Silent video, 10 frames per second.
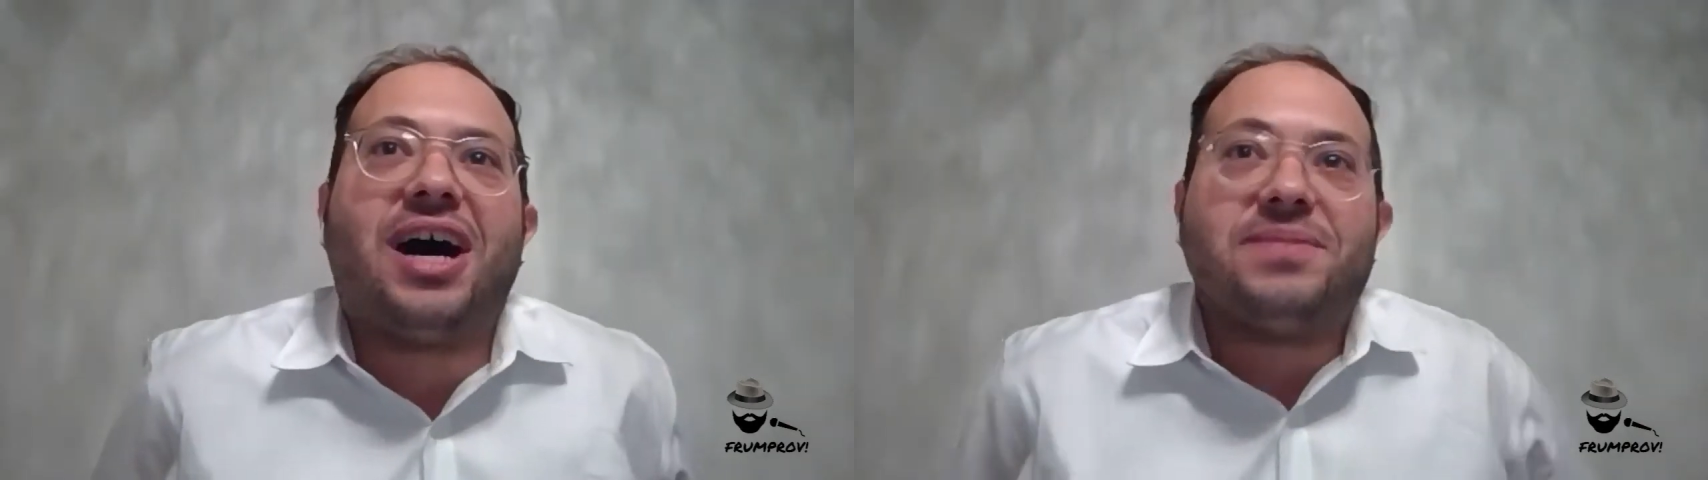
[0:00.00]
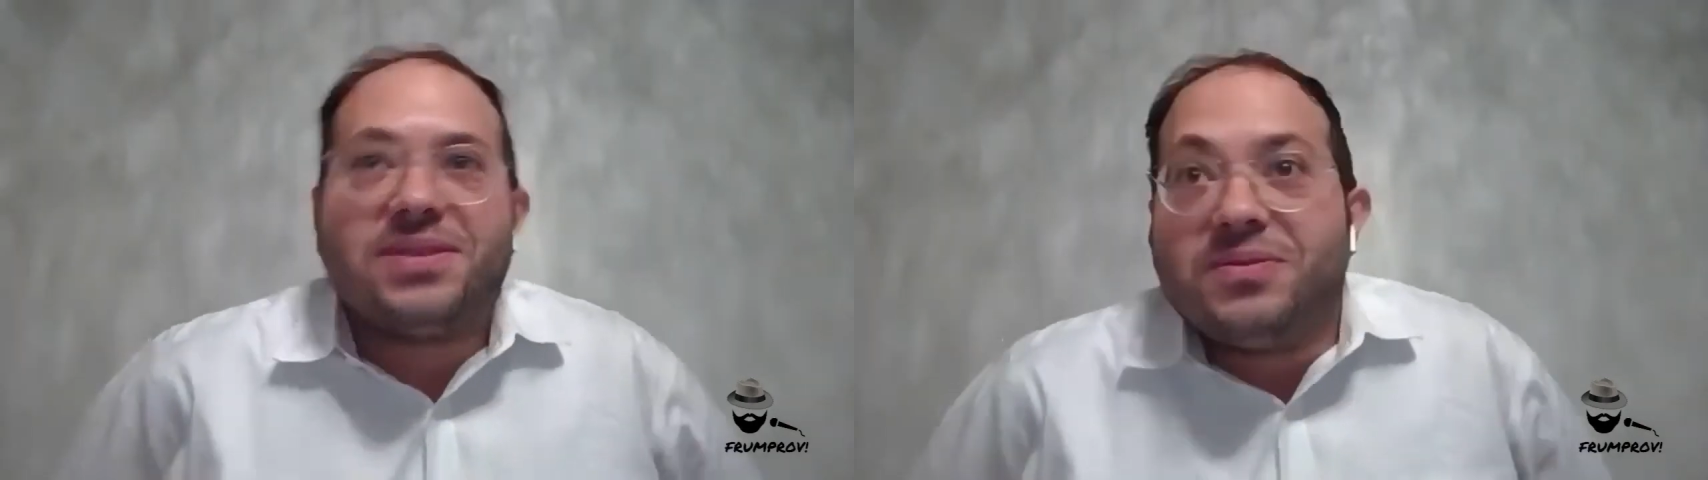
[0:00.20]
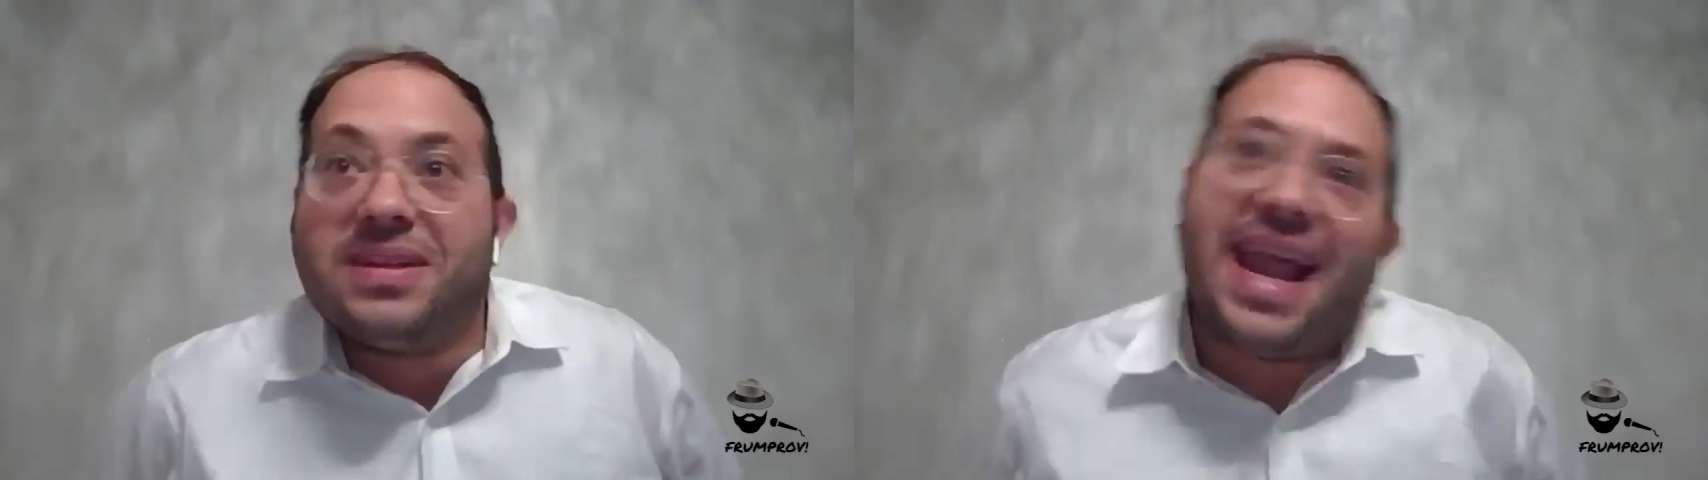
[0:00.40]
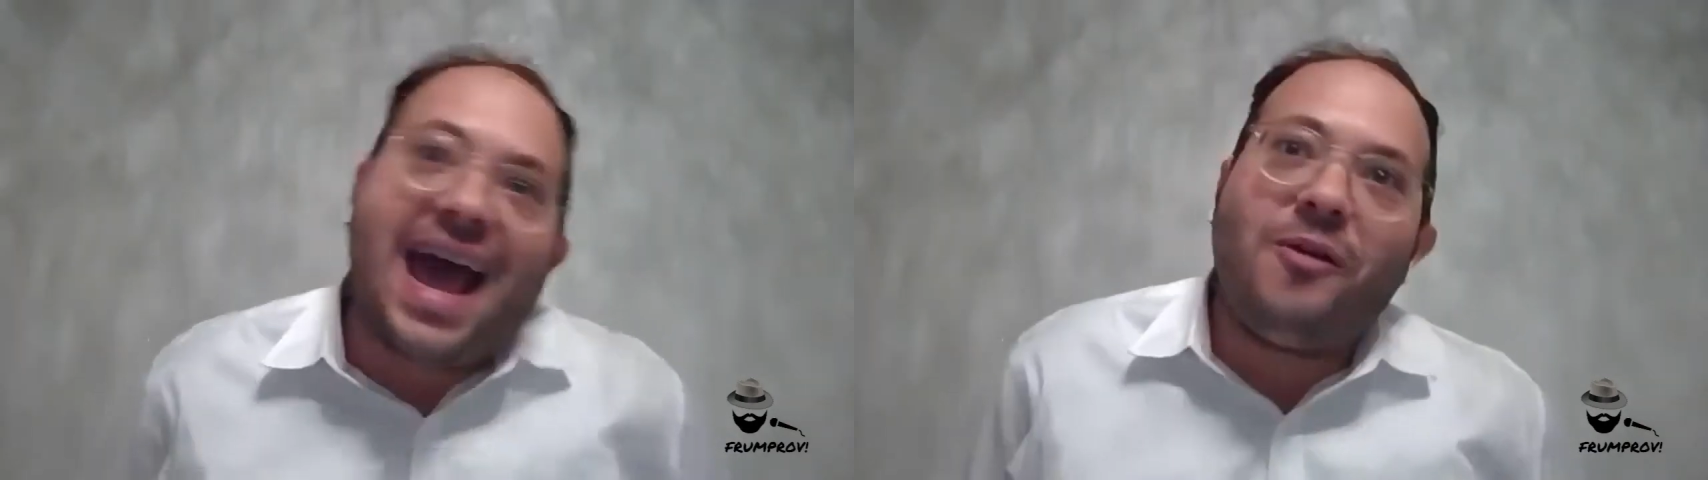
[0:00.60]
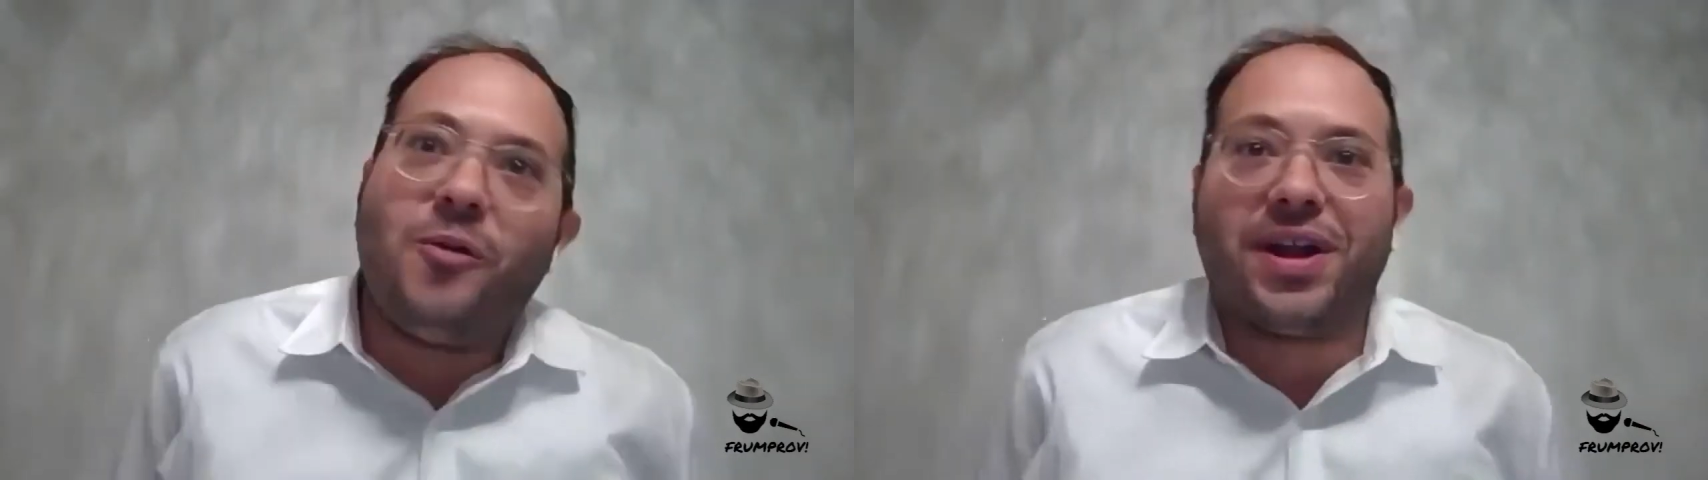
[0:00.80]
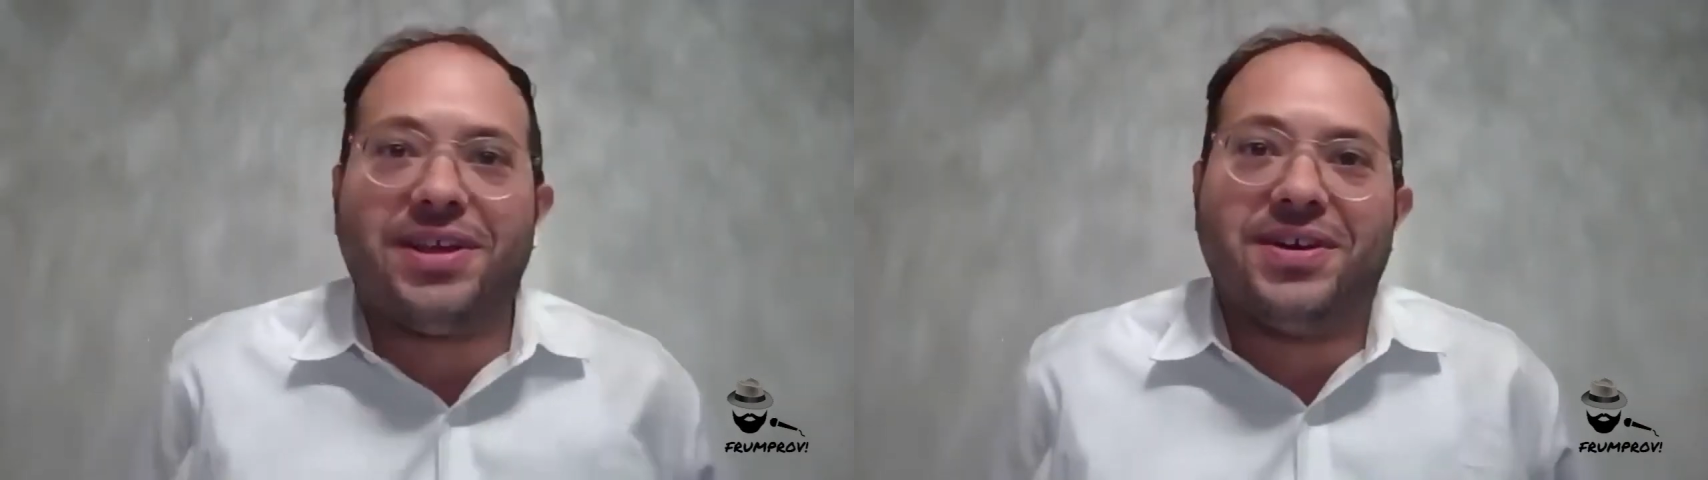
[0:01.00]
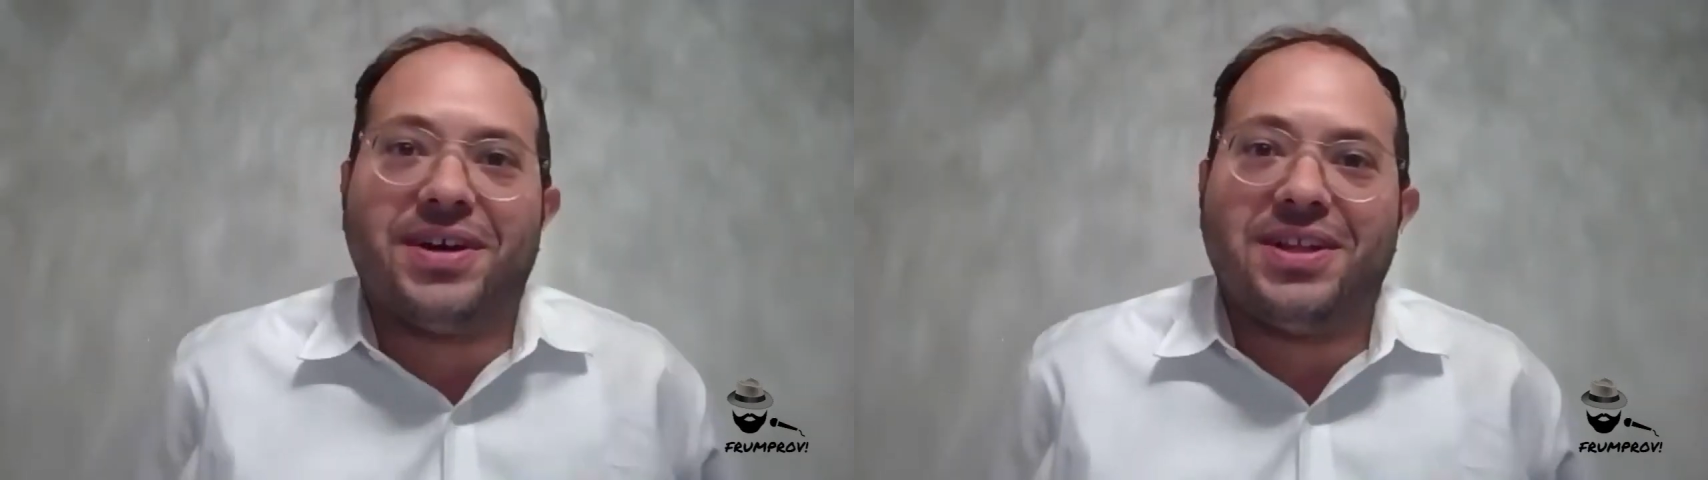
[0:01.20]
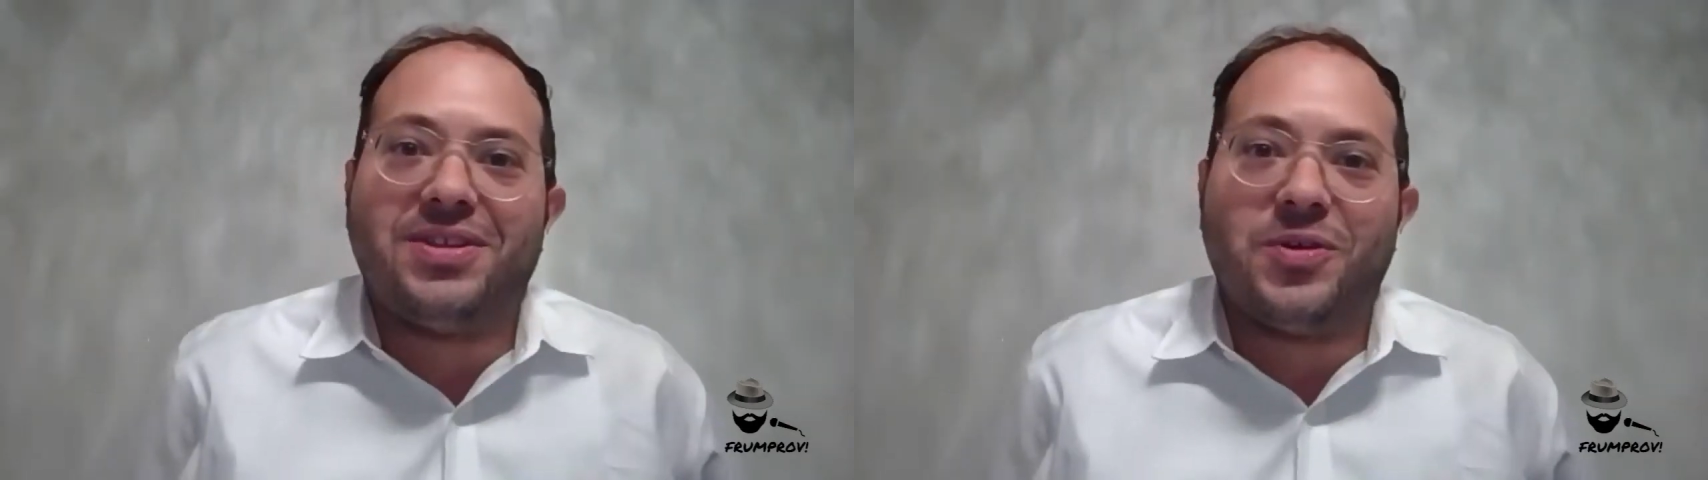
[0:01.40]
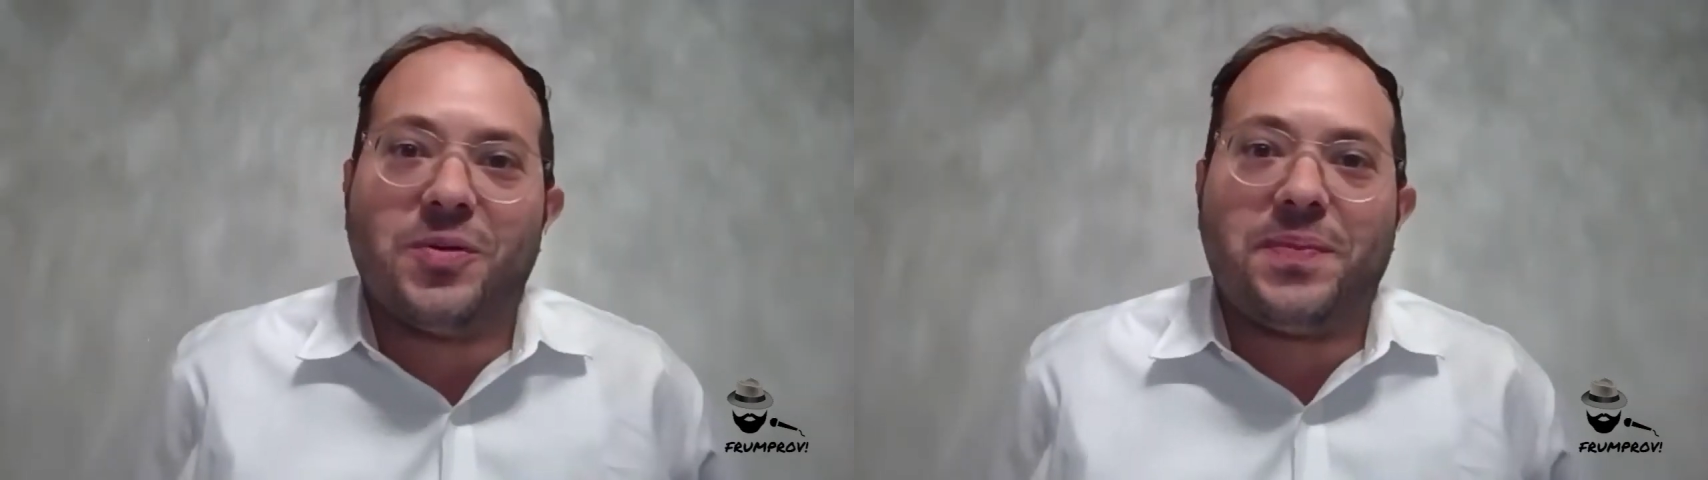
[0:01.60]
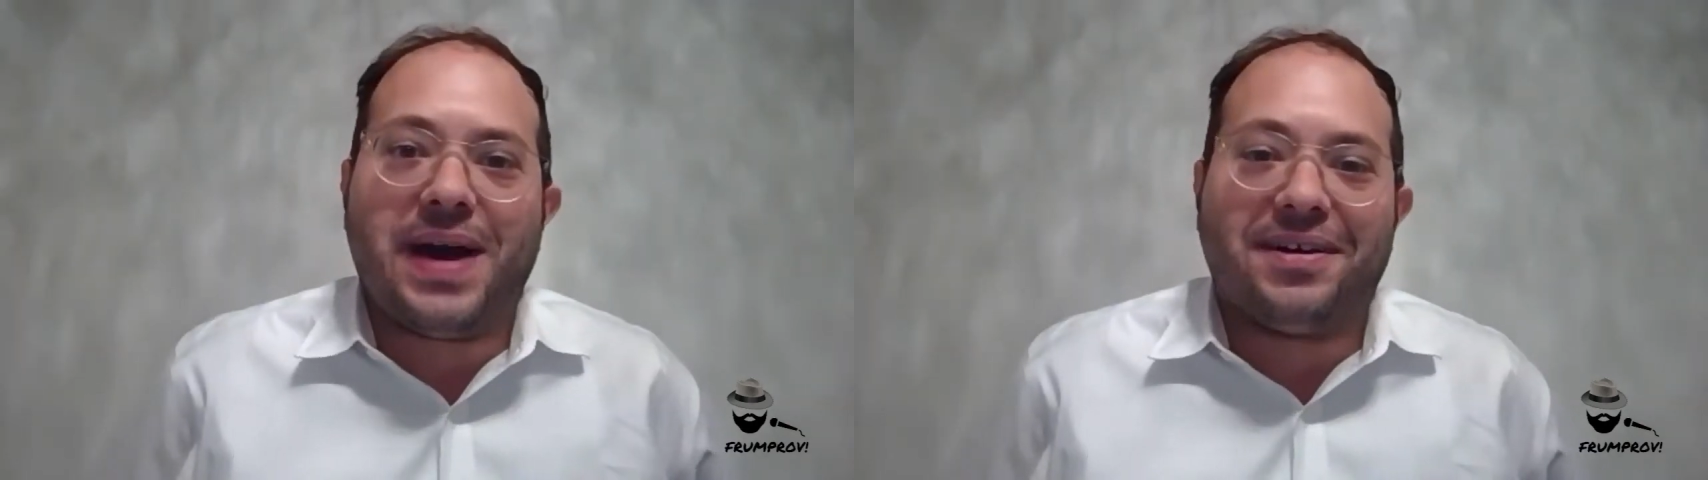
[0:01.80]
So now what are you gonna do
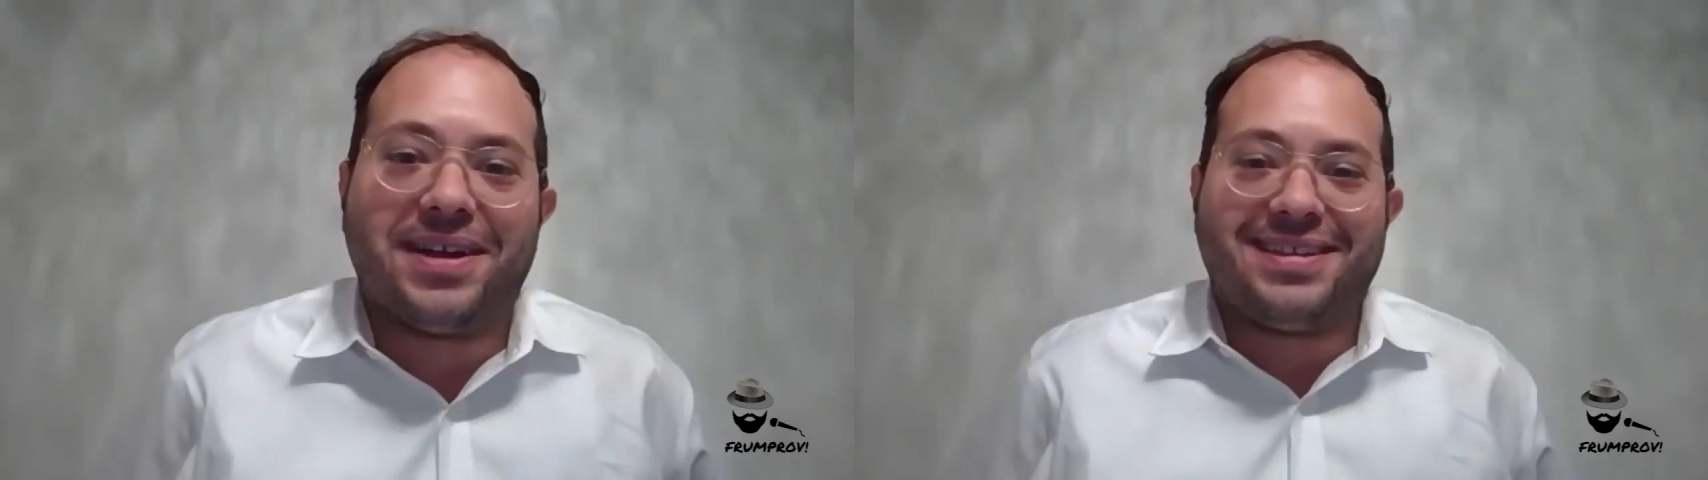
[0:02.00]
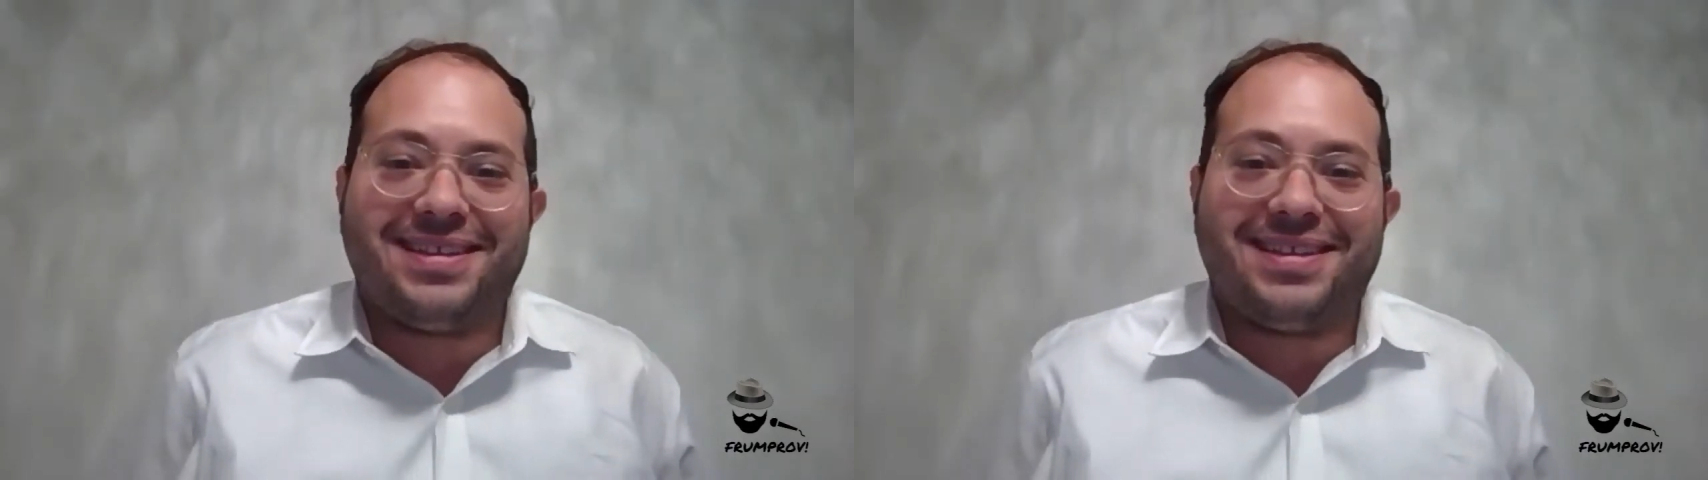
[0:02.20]
about it?"